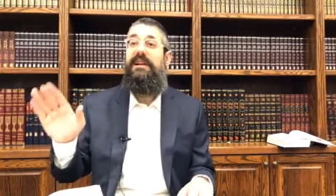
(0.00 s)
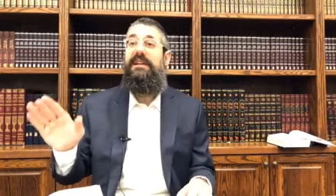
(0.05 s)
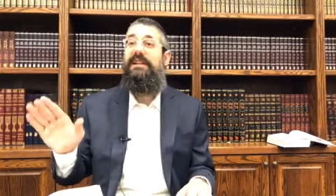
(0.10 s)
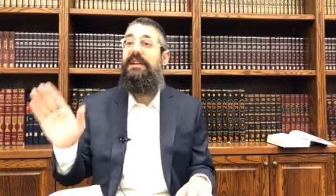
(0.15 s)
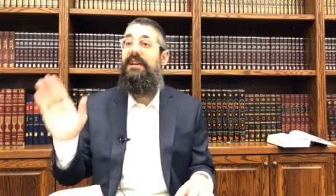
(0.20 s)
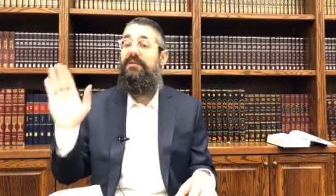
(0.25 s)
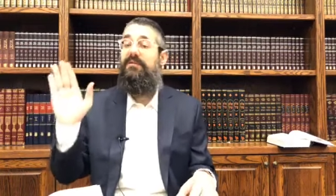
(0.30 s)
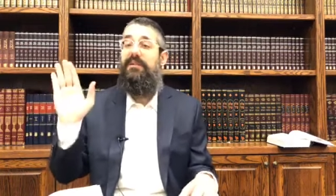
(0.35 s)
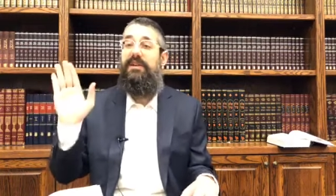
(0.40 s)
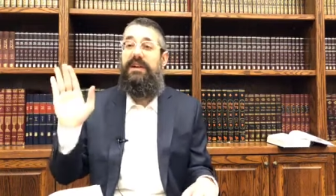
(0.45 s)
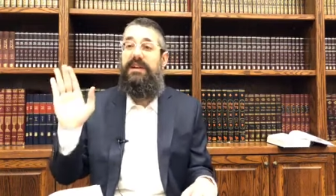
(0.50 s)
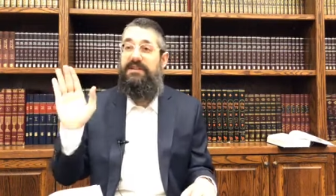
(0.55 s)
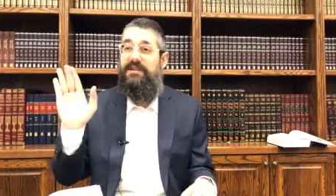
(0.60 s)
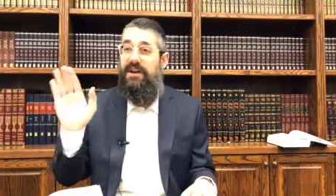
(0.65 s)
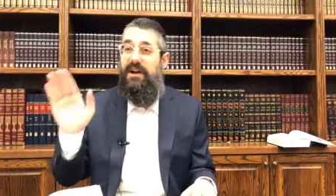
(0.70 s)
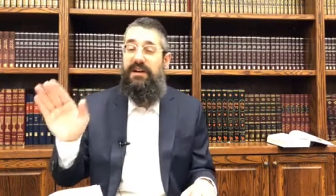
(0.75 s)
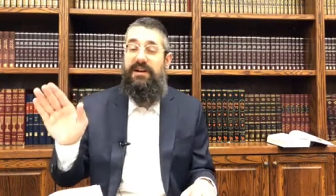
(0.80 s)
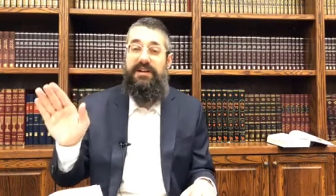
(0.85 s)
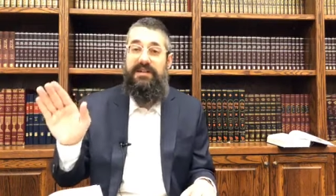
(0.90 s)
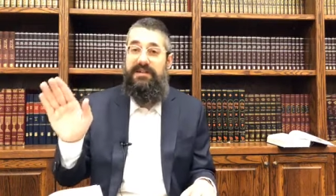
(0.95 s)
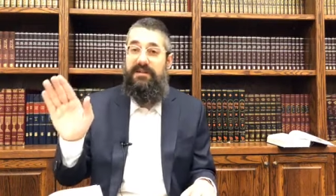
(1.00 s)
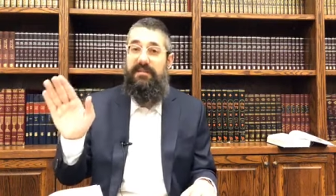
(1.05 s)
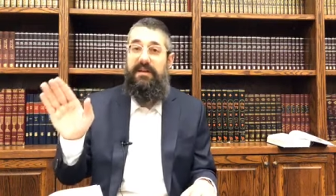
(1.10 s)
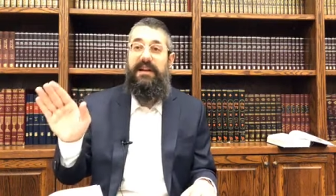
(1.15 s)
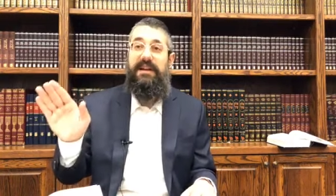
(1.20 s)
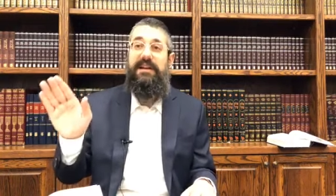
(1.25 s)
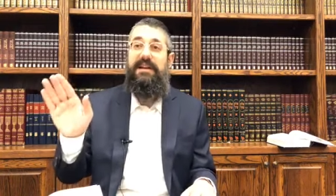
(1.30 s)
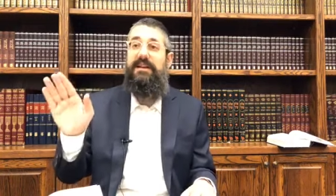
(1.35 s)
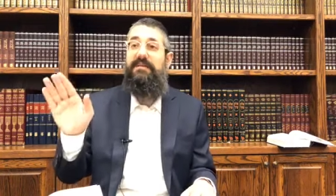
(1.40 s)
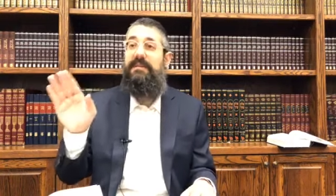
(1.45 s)
and they work as hard as the
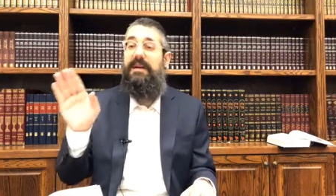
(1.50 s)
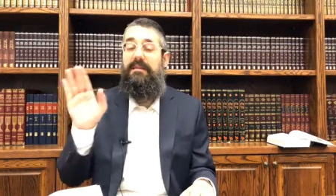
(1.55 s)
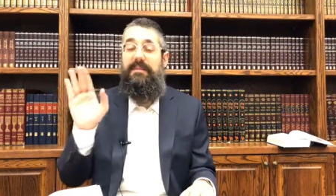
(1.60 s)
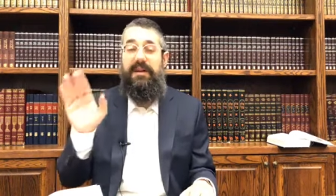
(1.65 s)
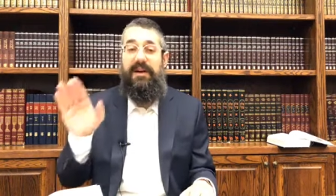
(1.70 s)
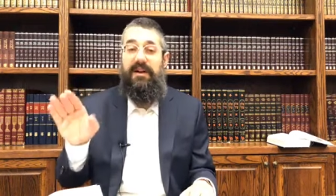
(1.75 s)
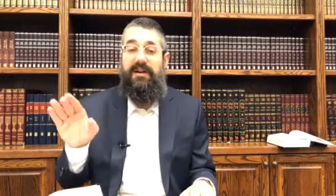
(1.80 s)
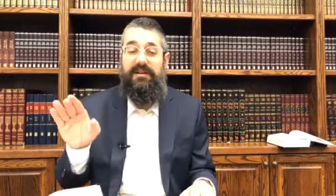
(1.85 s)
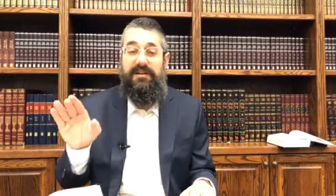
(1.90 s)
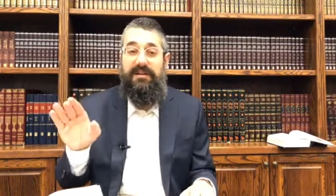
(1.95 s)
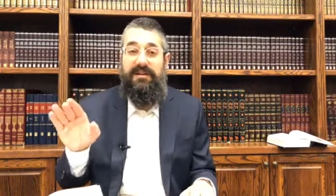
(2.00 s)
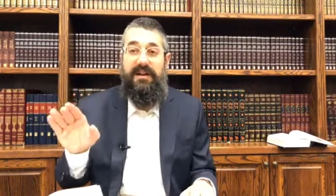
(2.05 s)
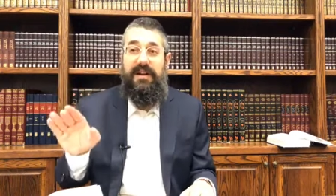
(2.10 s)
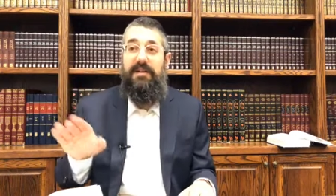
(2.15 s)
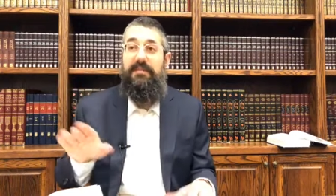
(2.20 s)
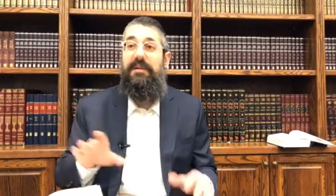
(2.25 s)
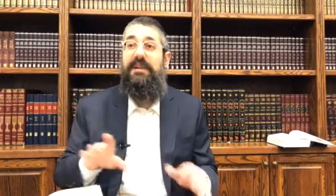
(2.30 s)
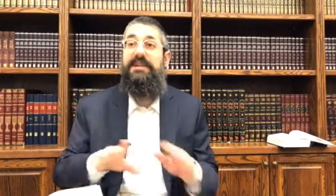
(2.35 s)
Beinoni, maybe harder,